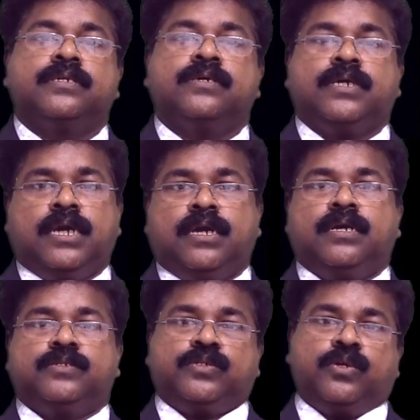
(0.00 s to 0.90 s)
Okay,
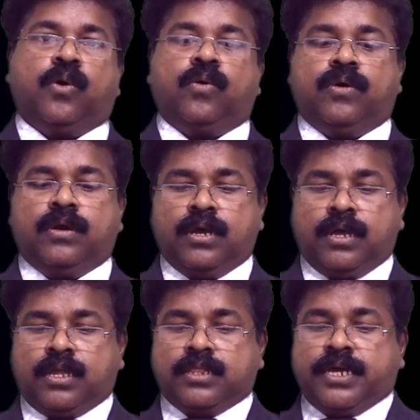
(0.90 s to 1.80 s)
snow.
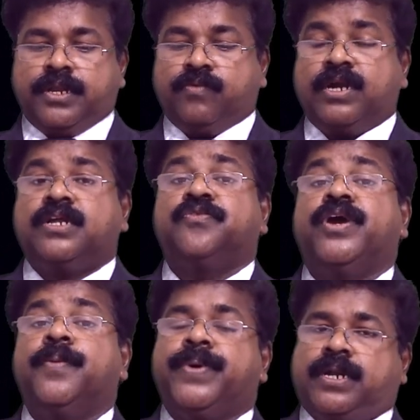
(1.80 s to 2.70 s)
Then water
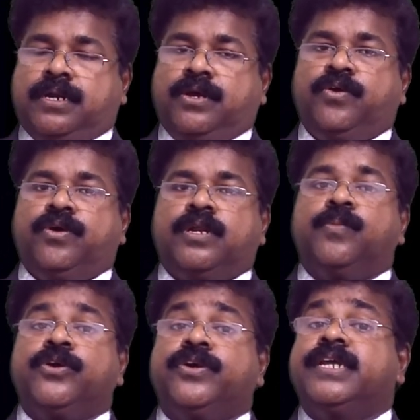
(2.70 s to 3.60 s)
vapor.
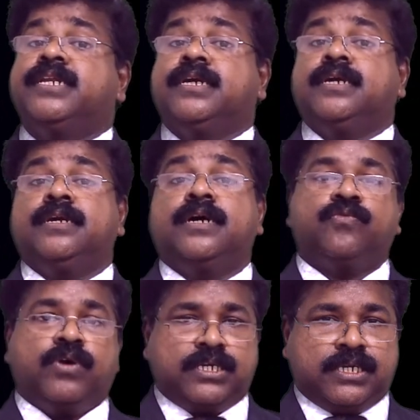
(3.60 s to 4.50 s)
W-A-T-E-R.
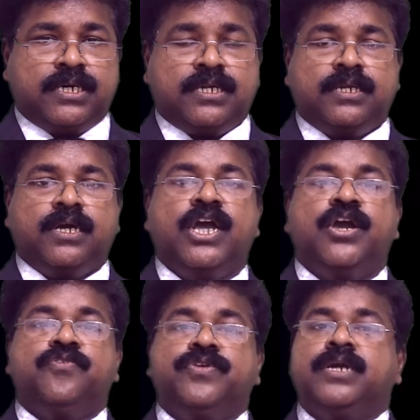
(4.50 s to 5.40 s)
Water.
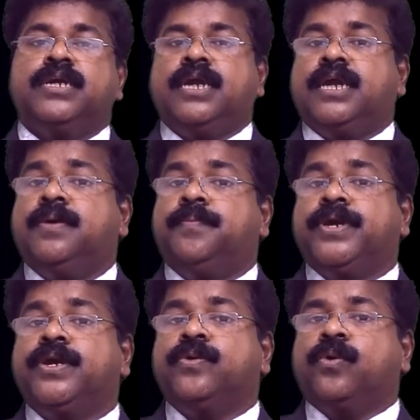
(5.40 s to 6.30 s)

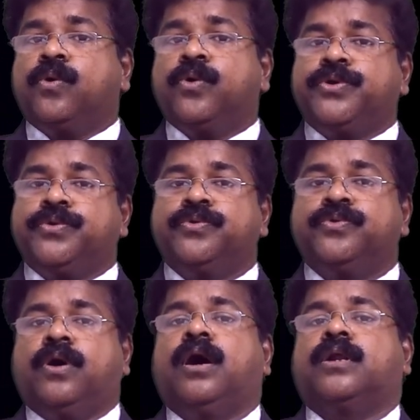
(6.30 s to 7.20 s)

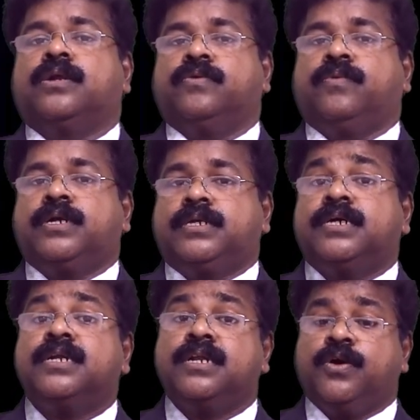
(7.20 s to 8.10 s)
V-A-P-O-U-R.
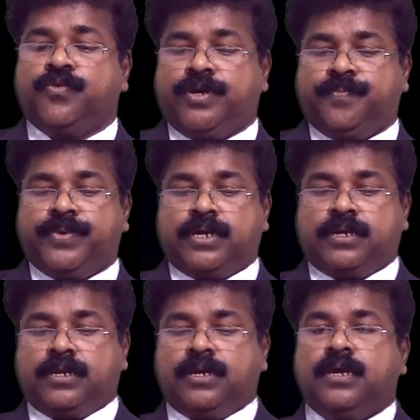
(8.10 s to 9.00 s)
Water
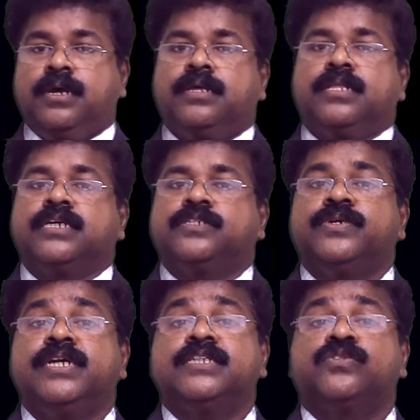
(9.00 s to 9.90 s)
vapor. The next
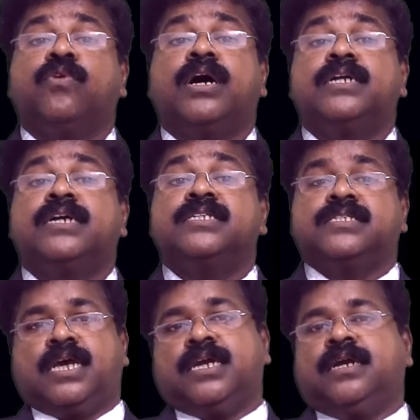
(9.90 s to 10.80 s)
word is water
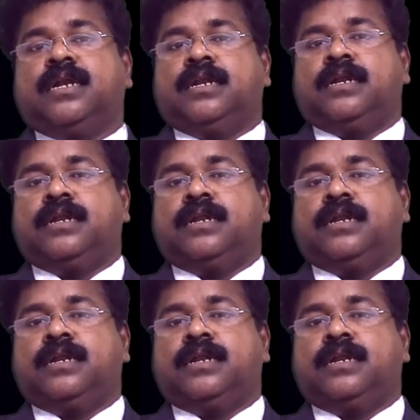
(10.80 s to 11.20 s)
cycle.